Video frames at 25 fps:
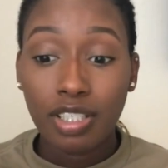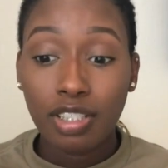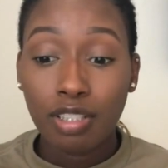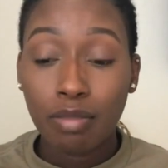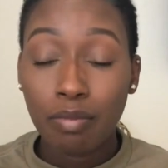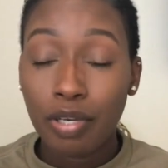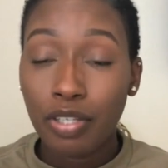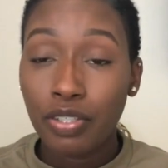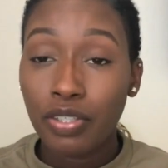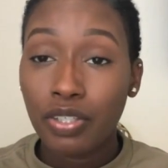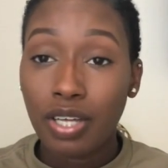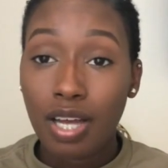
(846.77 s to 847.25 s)

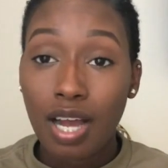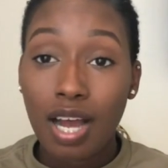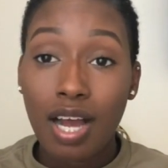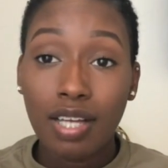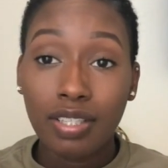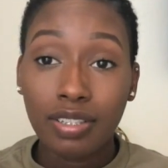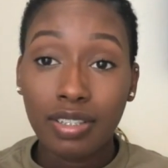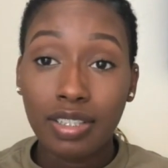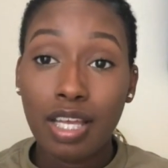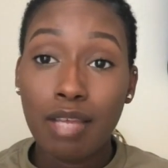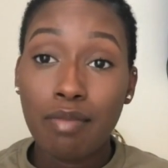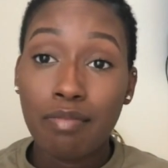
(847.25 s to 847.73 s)
some other
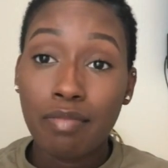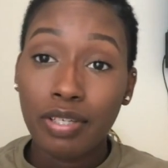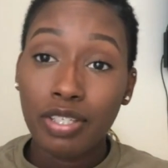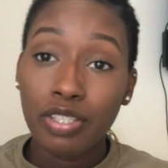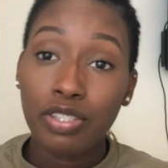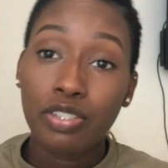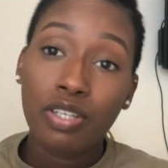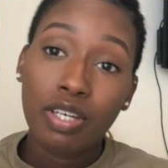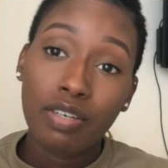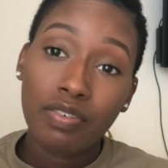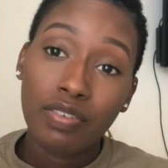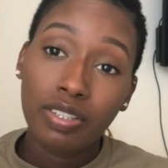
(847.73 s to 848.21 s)
content
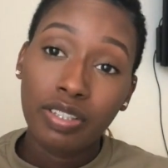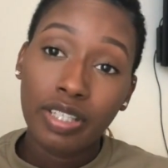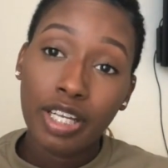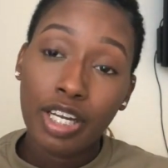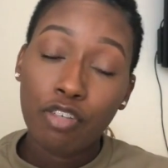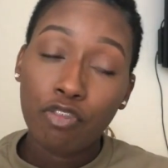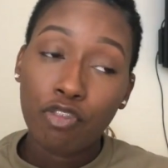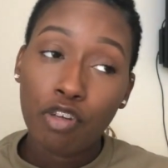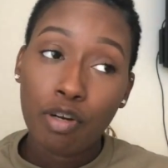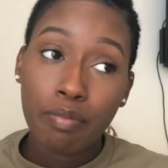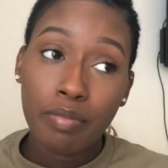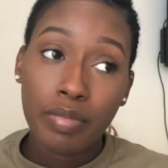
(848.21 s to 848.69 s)
military
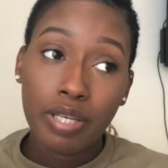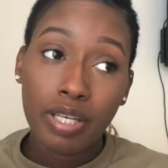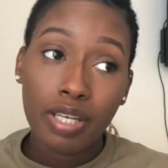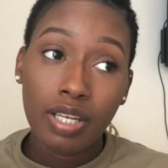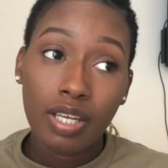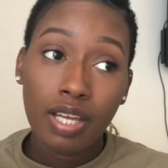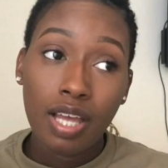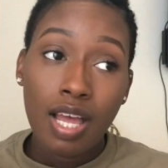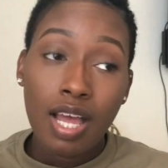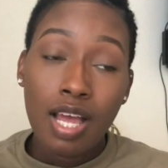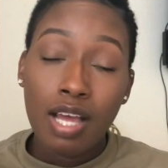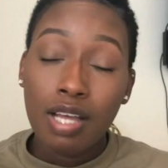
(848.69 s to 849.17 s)
related from
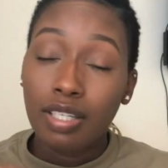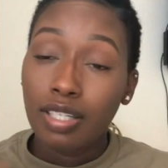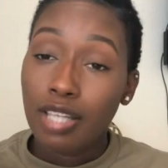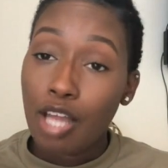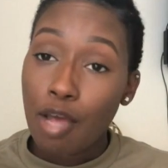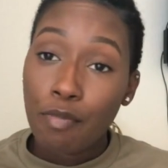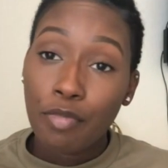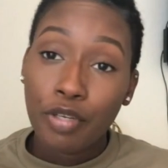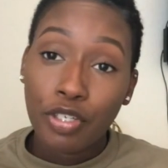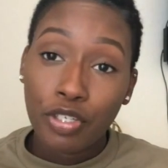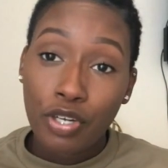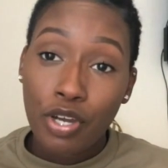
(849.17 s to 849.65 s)
me,
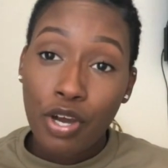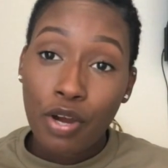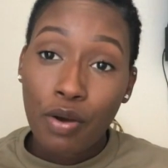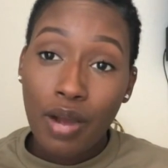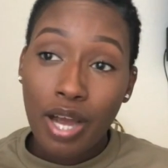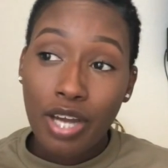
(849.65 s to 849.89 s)
let me know.